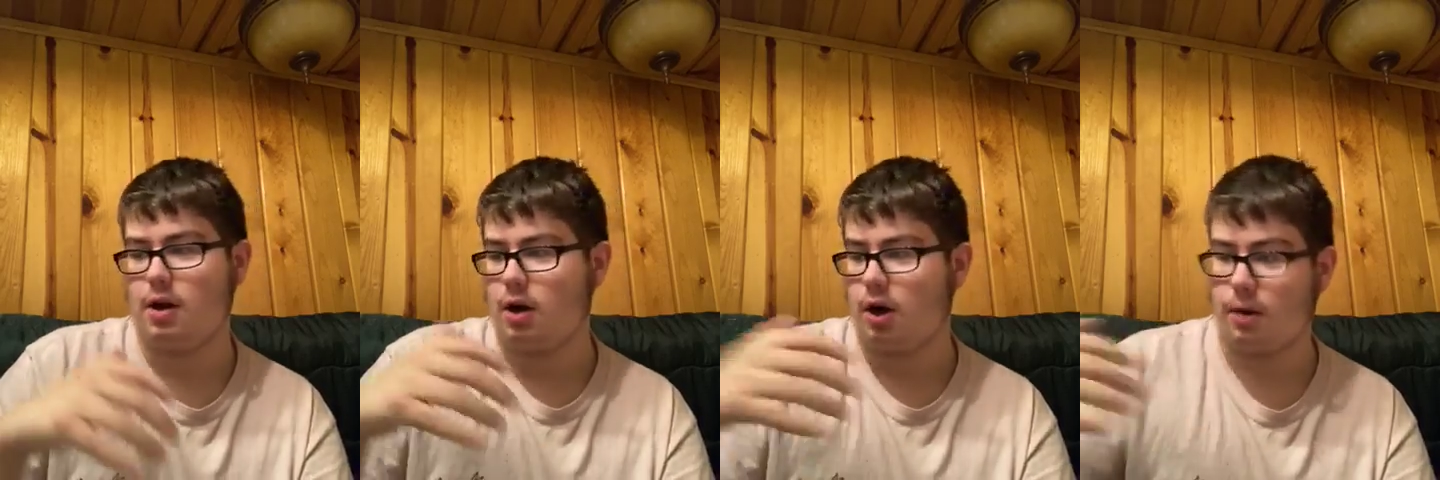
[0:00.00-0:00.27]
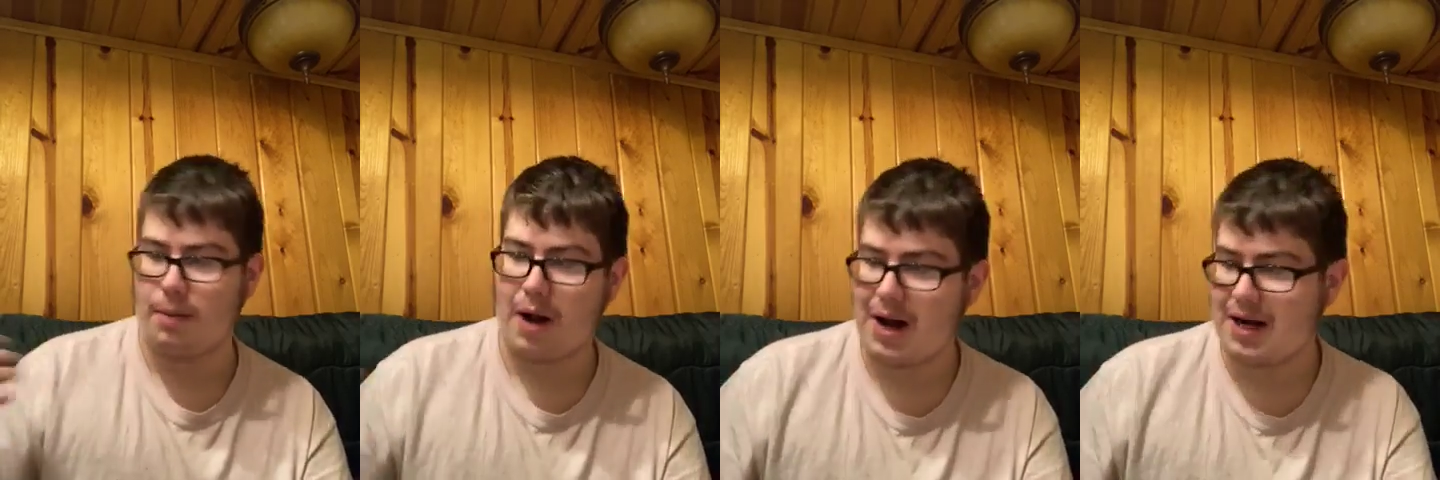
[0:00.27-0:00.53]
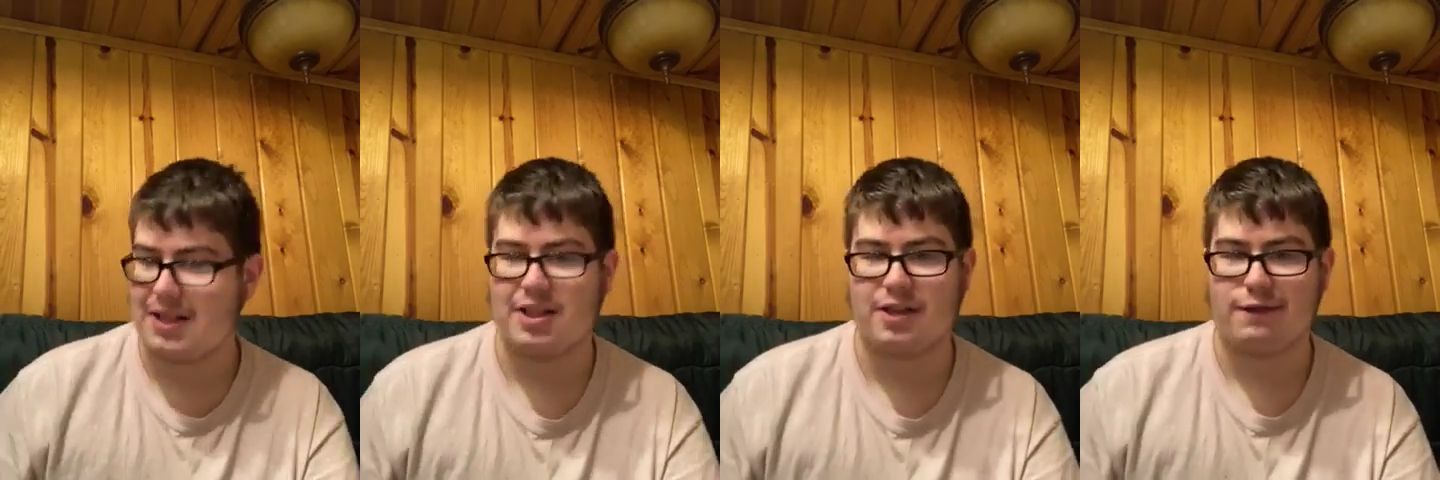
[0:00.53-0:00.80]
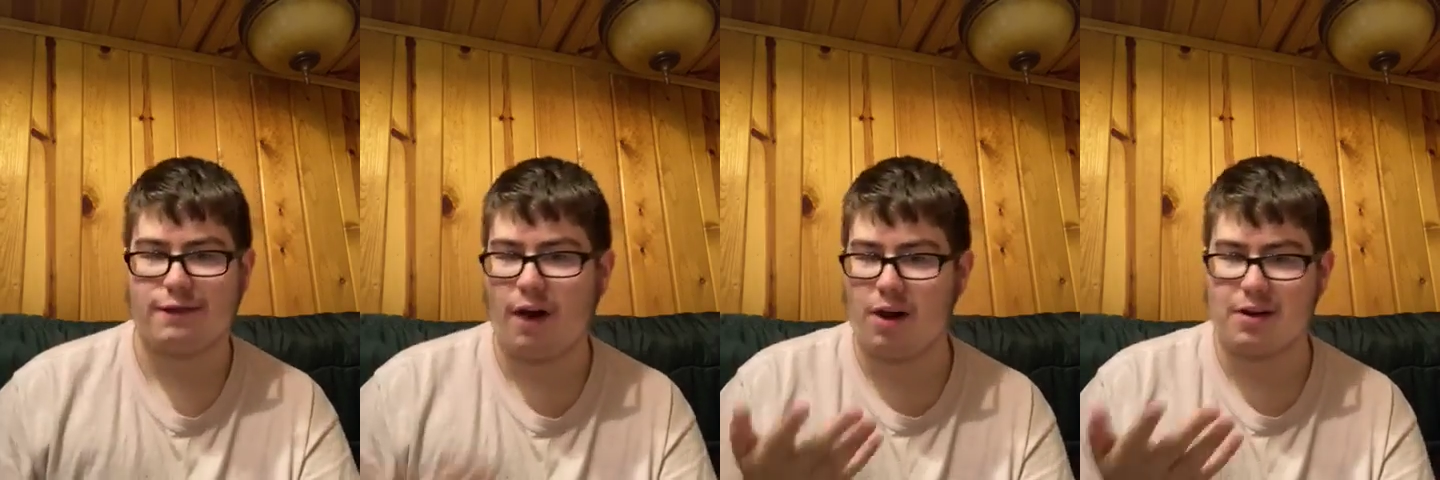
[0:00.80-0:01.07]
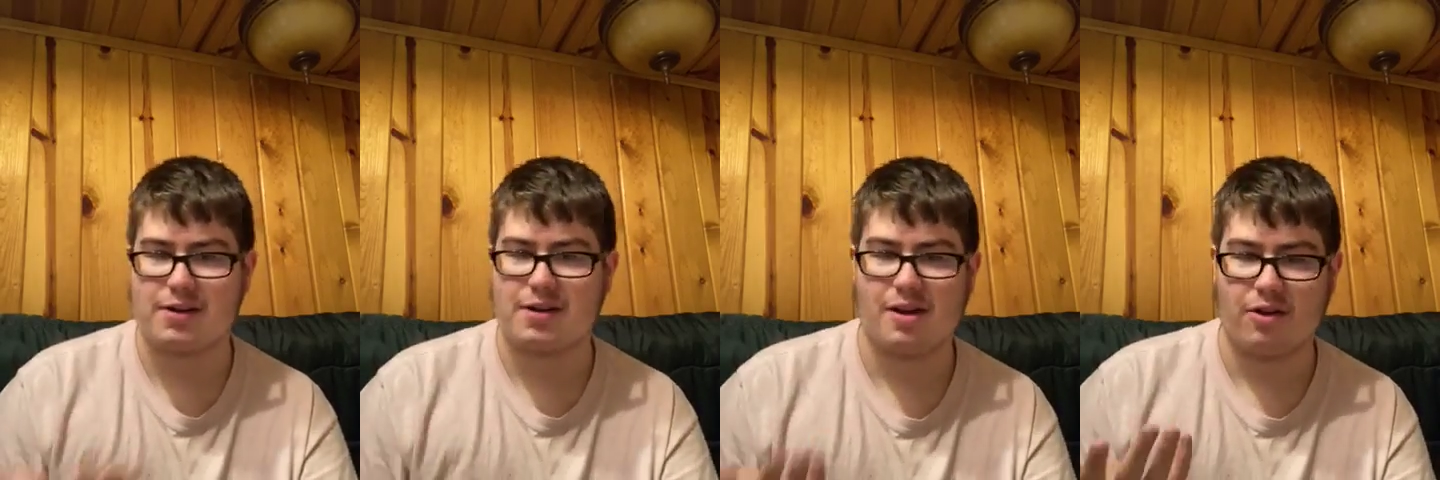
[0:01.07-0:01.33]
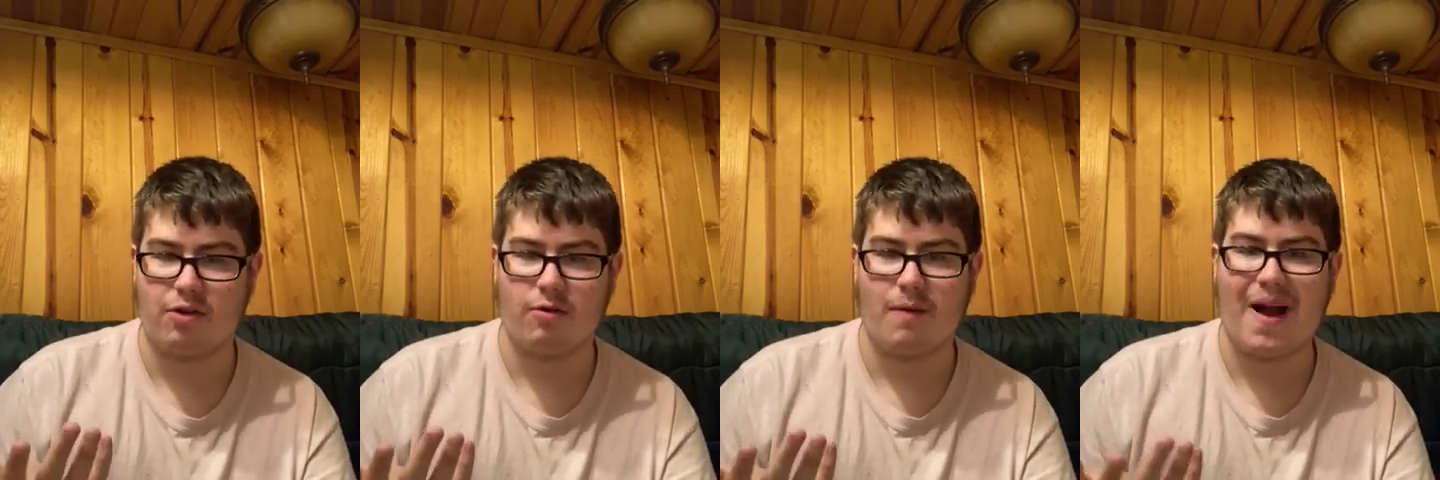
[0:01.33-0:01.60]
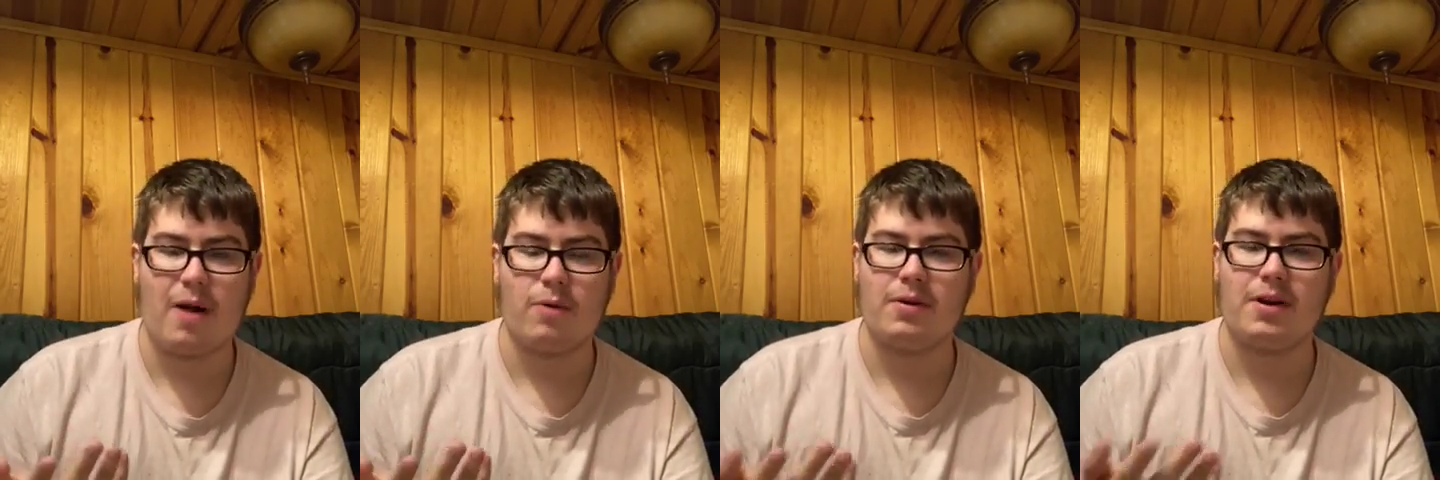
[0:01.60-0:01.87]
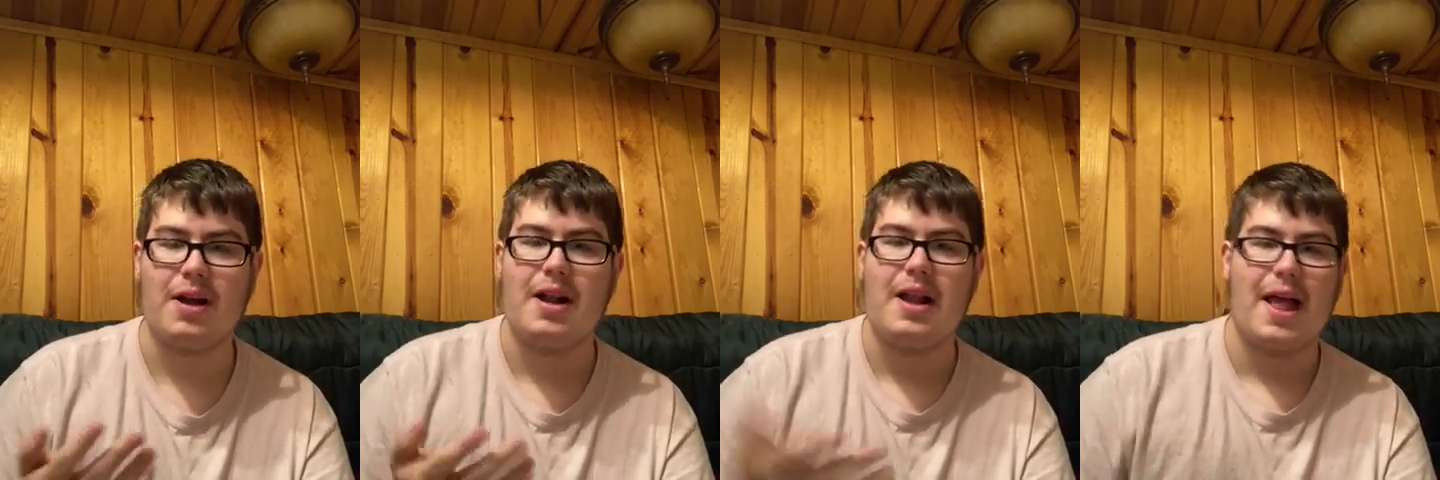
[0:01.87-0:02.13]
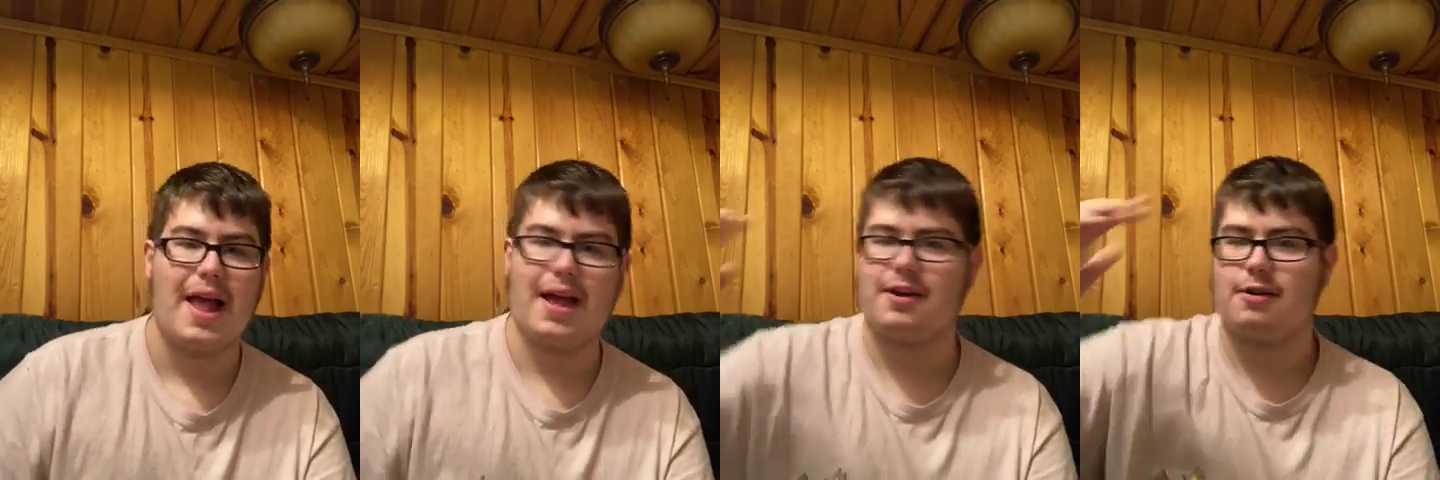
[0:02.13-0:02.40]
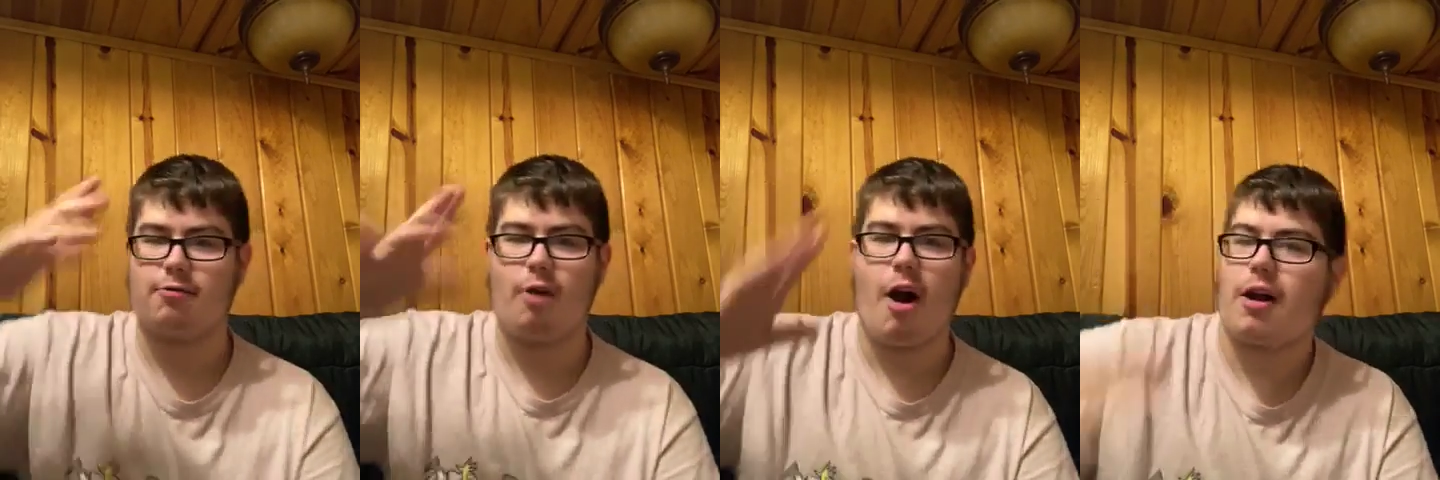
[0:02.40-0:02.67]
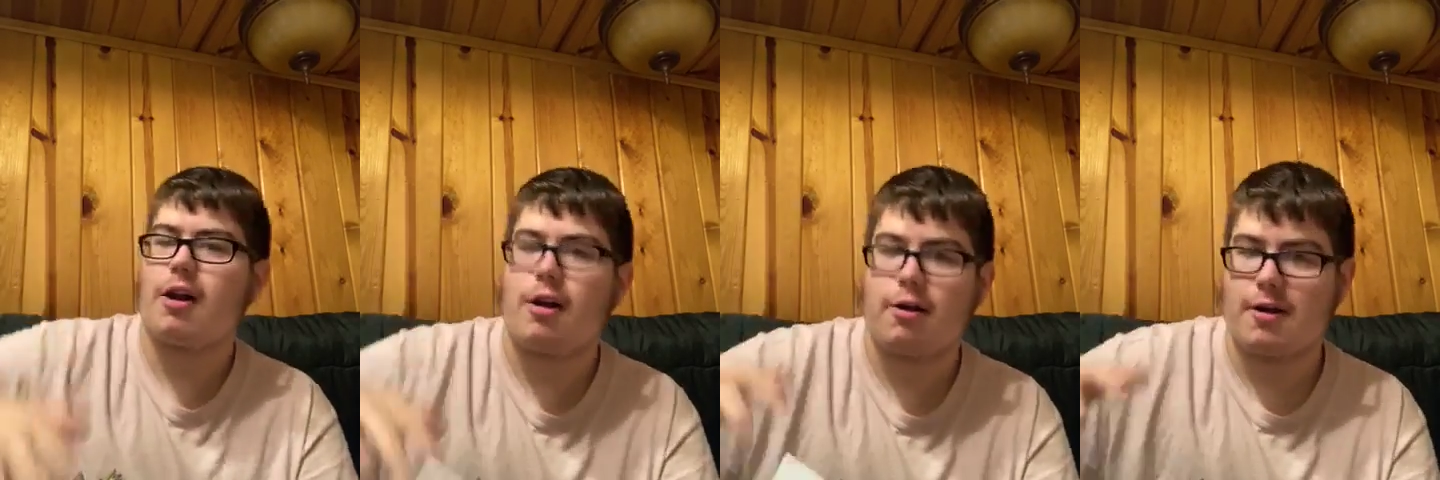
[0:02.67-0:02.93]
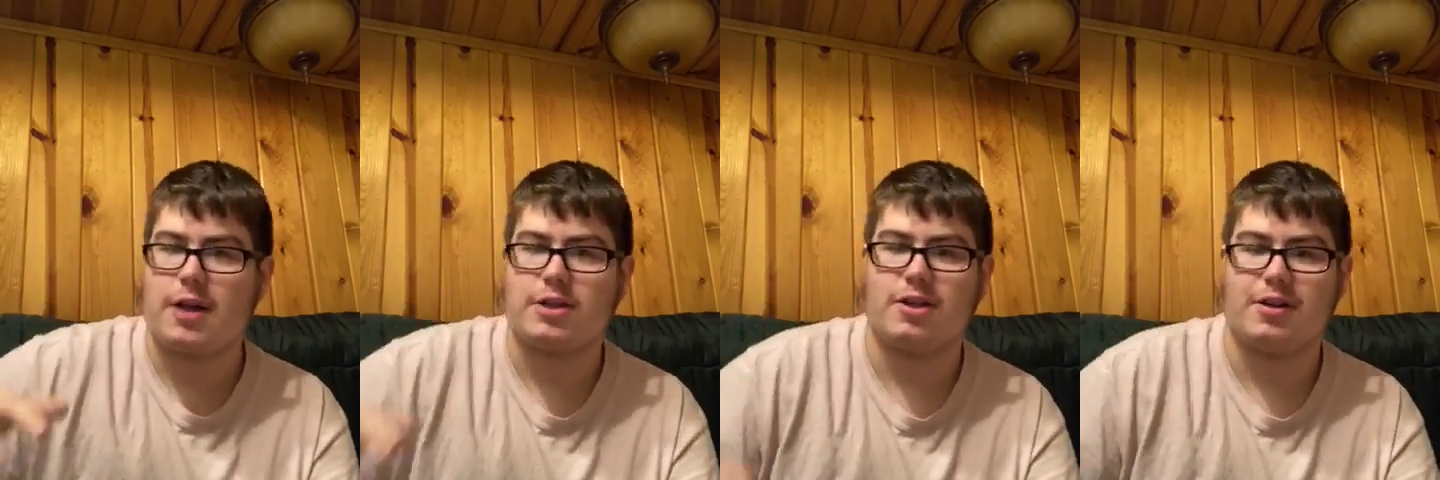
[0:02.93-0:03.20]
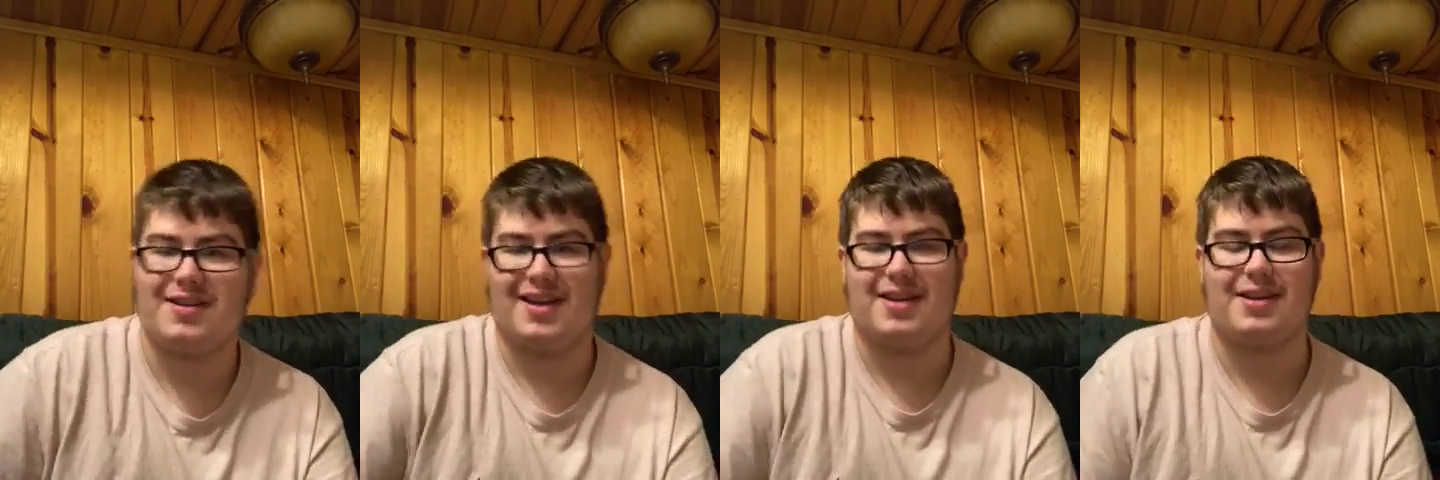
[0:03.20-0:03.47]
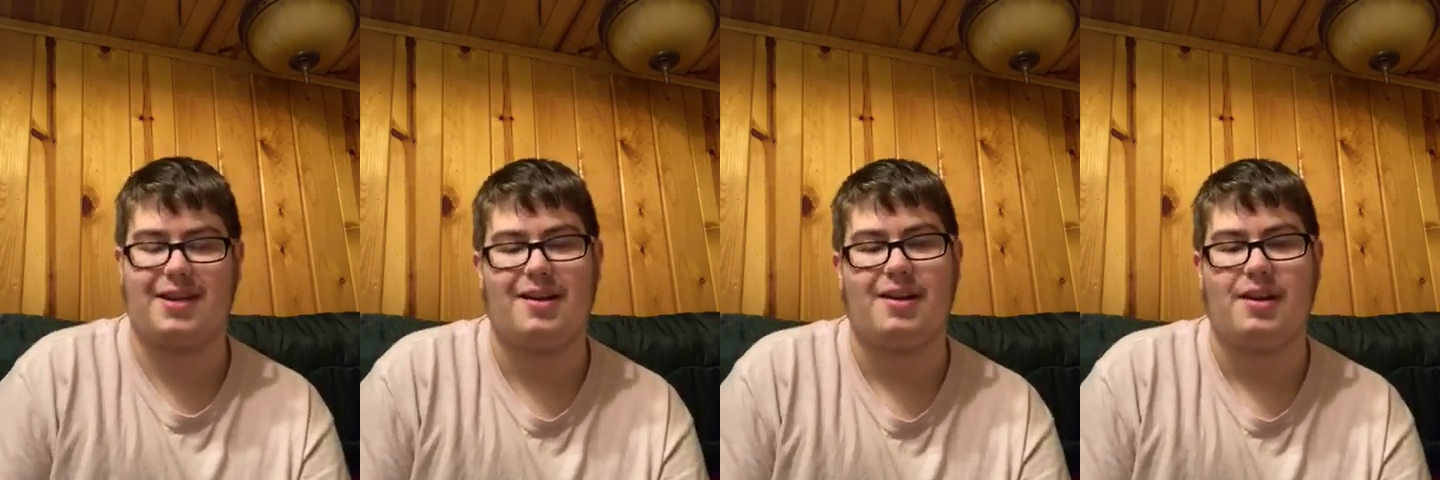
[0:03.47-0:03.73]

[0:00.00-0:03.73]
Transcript: Her body just falls to the ground, and a rock crushes it.